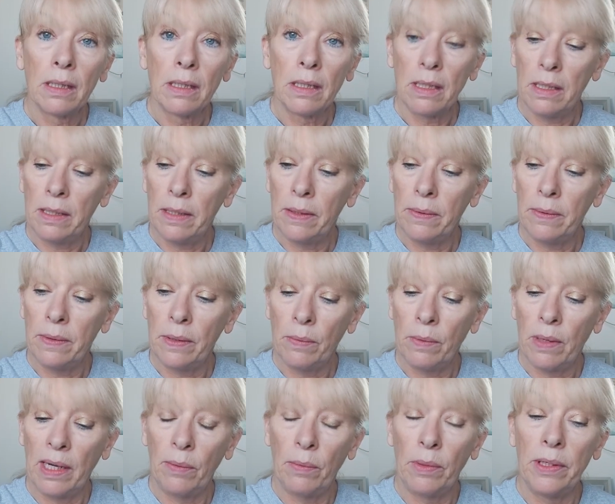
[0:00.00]
You don't know
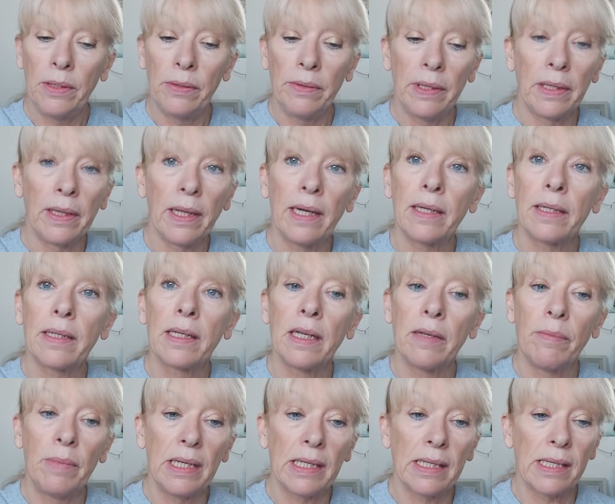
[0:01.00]
why we're doing that.
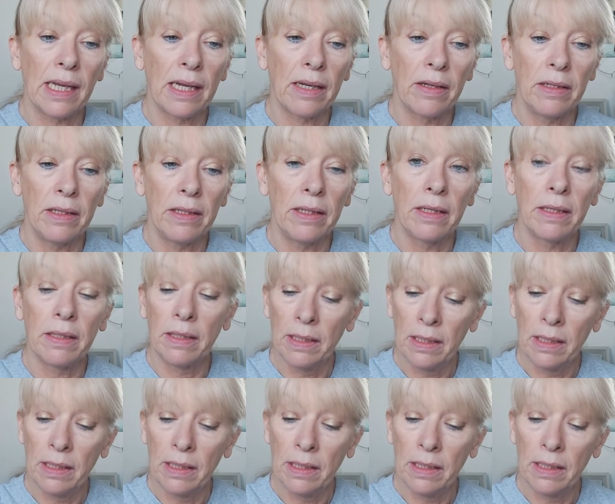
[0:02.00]
Give me a second.